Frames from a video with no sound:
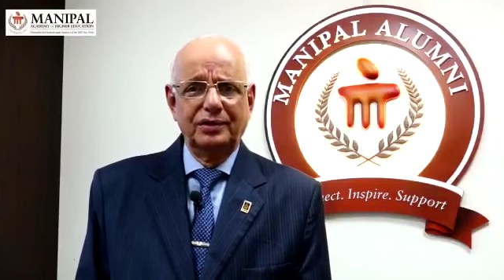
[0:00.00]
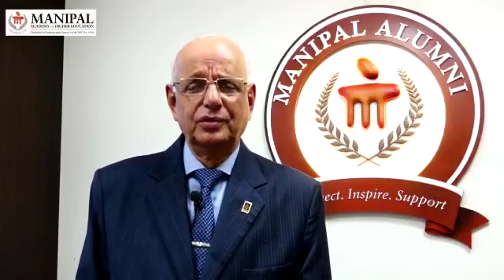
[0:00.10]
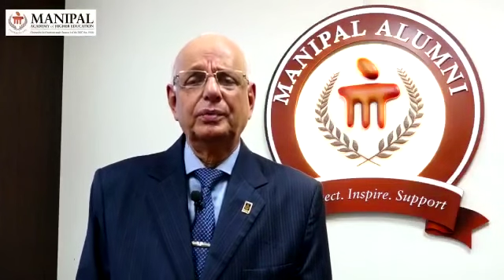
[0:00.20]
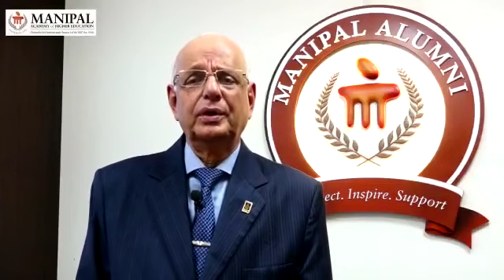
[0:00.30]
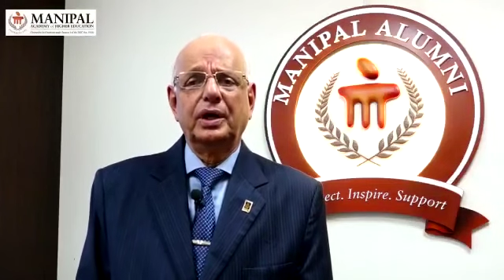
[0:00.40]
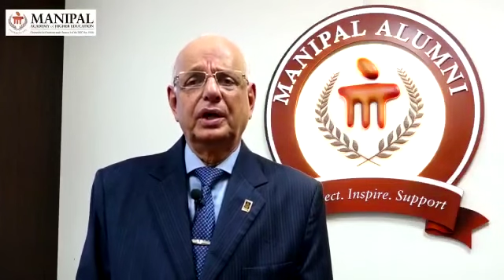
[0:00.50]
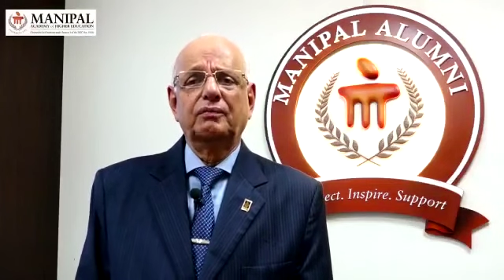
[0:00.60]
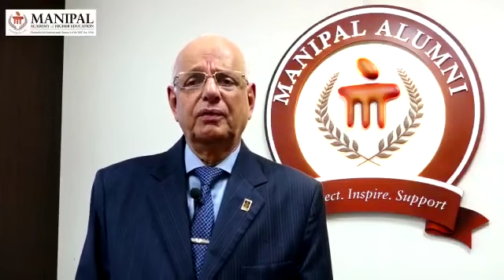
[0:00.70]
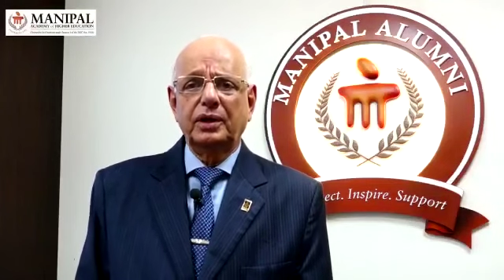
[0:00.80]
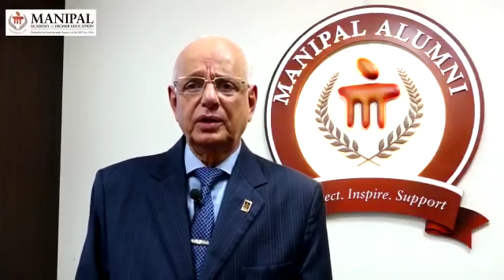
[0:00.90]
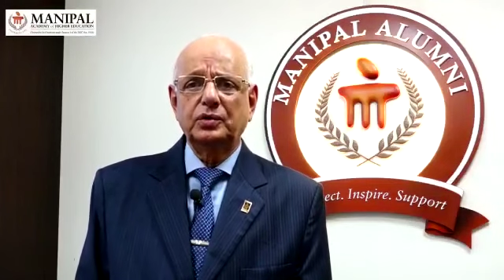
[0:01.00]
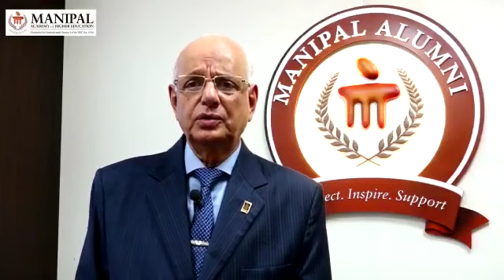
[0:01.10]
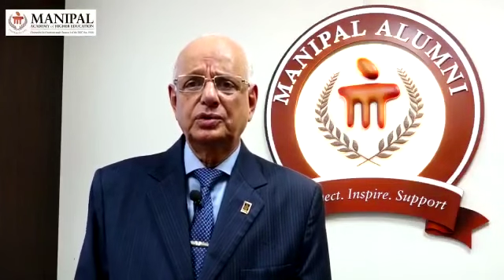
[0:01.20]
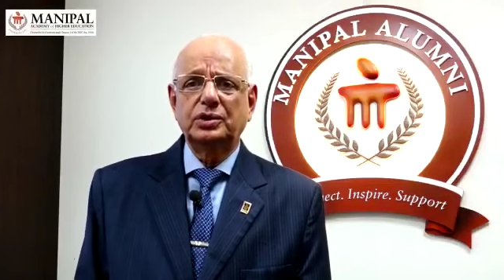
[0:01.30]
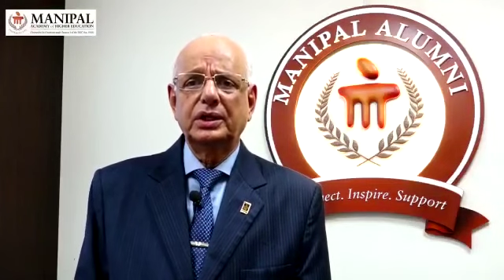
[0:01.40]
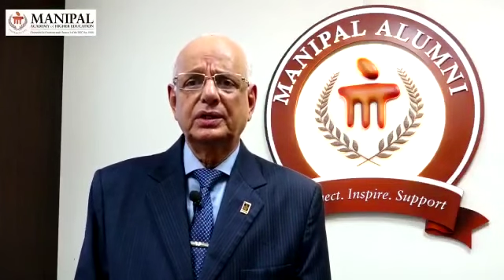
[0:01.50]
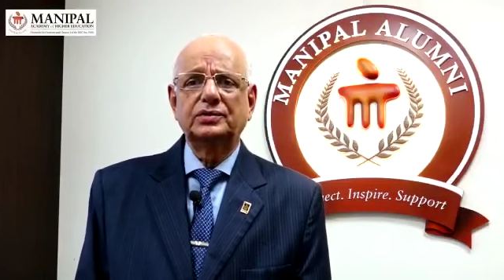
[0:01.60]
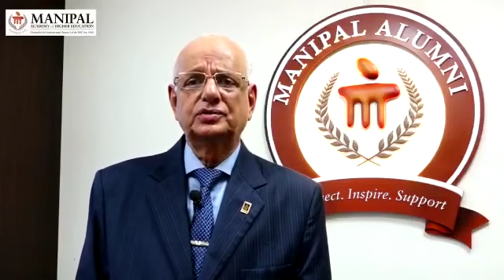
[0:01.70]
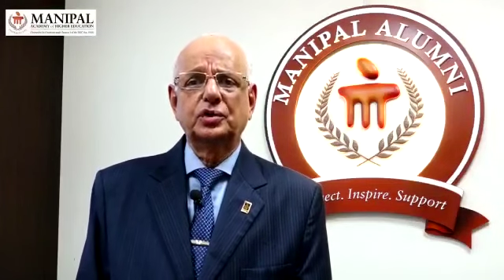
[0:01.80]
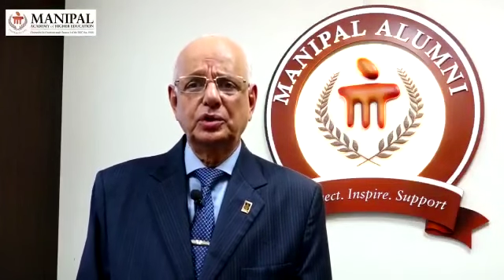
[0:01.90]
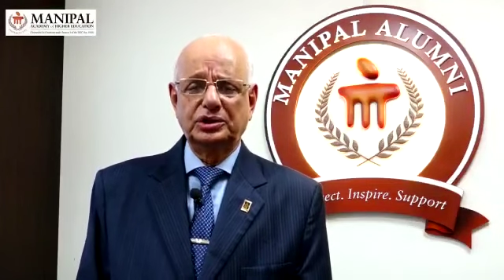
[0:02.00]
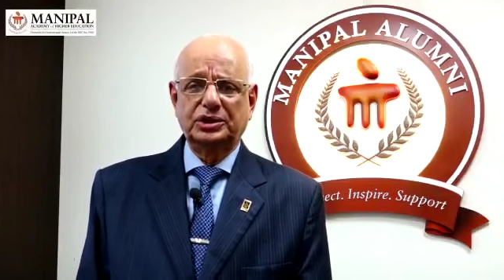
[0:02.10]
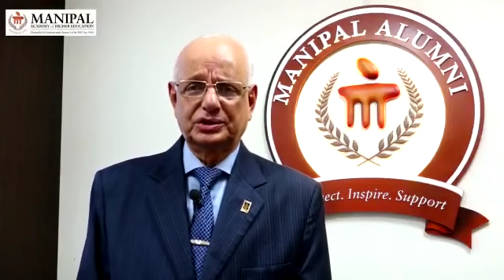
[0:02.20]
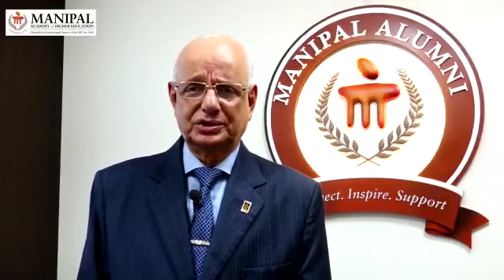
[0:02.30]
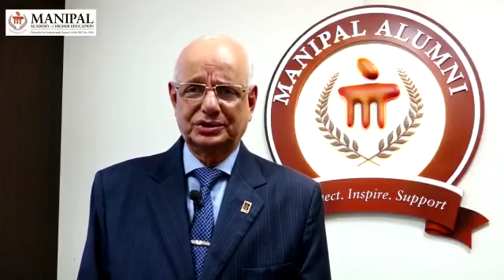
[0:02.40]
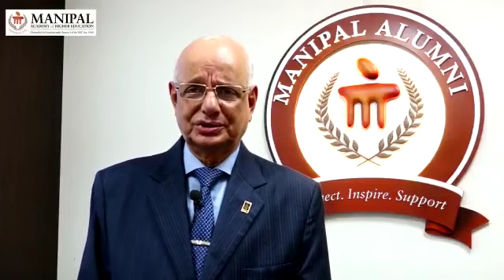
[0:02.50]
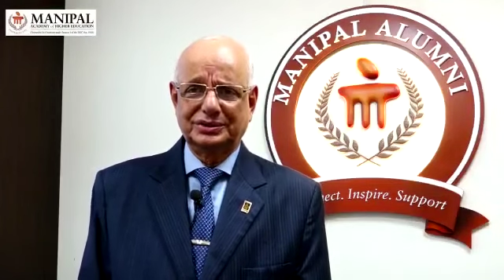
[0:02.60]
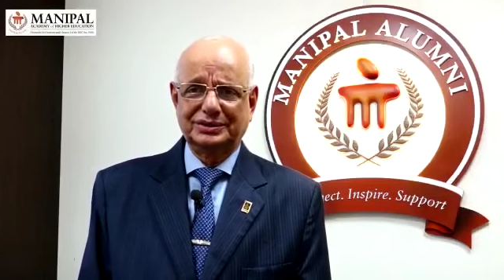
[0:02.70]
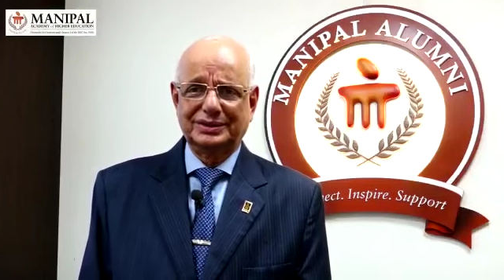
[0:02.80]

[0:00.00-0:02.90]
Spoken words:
to be a very good soldiers,